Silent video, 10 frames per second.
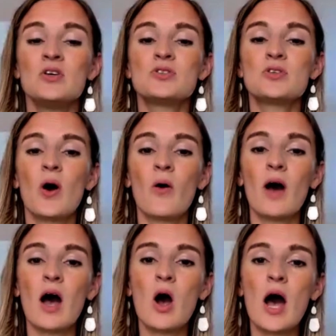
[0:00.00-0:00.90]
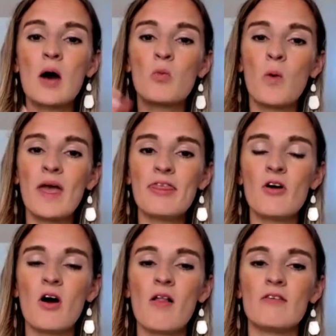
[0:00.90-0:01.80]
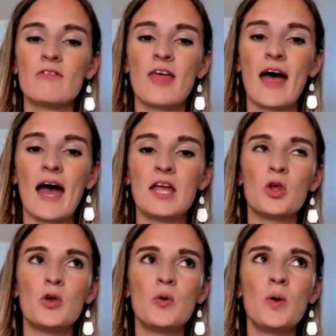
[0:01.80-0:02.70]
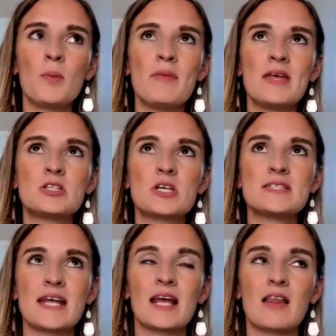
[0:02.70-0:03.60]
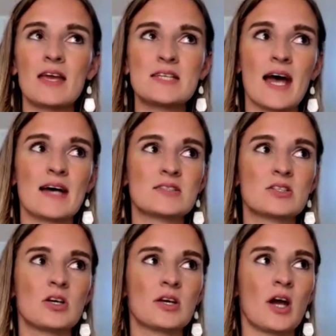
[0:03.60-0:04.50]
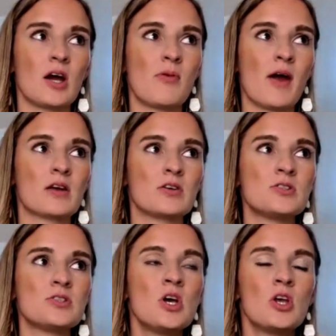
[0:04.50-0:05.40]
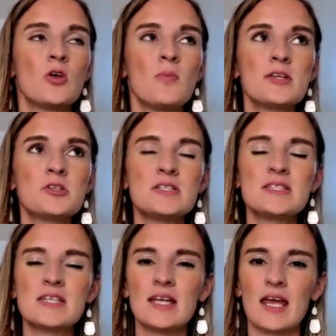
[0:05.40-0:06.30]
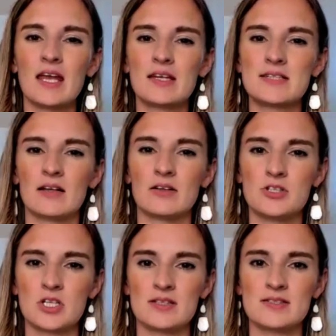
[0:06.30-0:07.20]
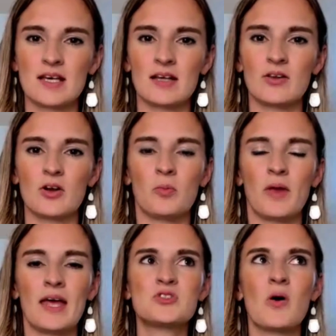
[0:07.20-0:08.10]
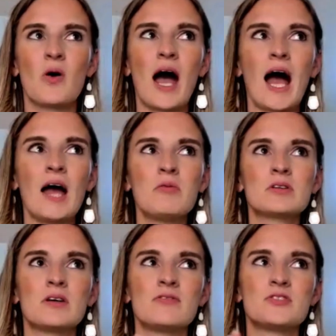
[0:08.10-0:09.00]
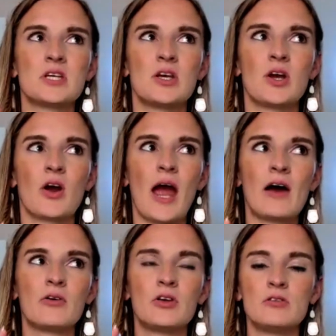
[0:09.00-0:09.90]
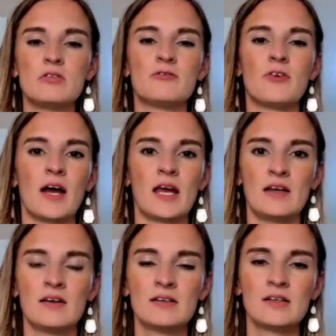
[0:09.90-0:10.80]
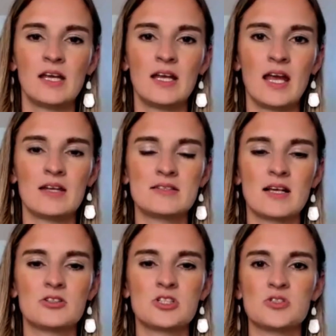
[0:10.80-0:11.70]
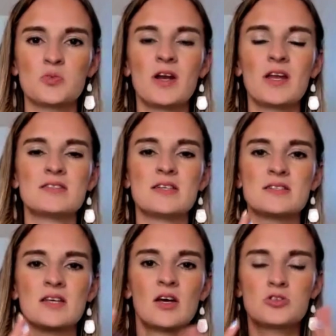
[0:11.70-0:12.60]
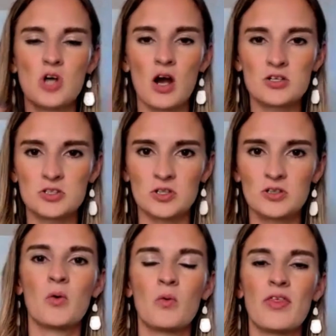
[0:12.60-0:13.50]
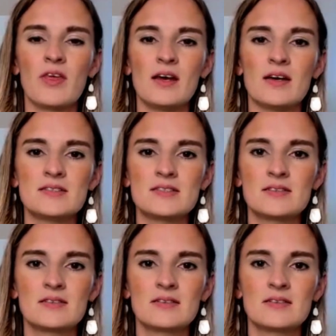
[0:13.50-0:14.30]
So, with all of that, you mentioned, and I like to ask chiropractors, you mentioned innate intelligence a little bit. So, I would love to hear how you define innate intelligence. What is this doctor within us?